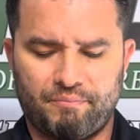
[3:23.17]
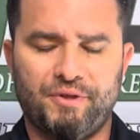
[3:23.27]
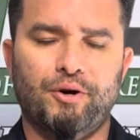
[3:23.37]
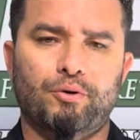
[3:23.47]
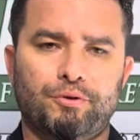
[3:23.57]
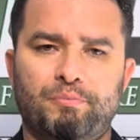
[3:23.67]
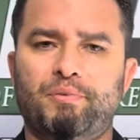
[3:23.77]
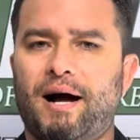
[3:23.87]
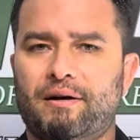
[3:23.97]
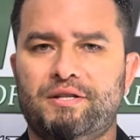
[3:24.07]
The older
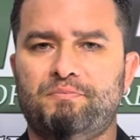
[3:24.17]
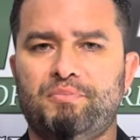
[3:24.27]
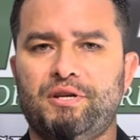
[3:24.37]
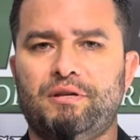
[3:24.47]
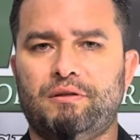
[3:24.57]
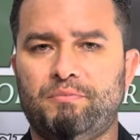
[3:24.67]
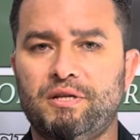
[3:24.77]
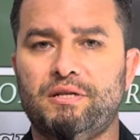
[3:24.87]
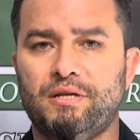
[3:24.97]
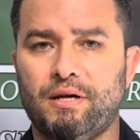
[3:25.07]
box being the
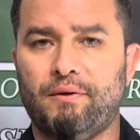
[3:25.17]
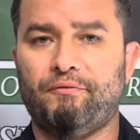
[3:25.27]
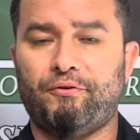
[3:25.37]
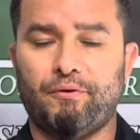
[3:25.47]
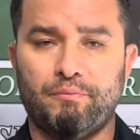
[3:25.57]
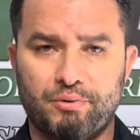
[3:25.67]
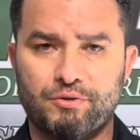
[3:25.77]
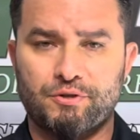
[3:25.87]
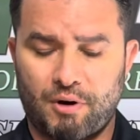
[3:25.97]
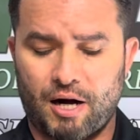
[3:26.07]
BTM for
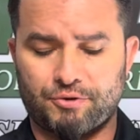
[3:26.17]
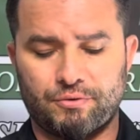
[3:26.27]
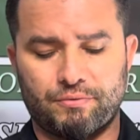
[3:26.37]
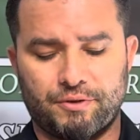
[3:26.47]
boost module,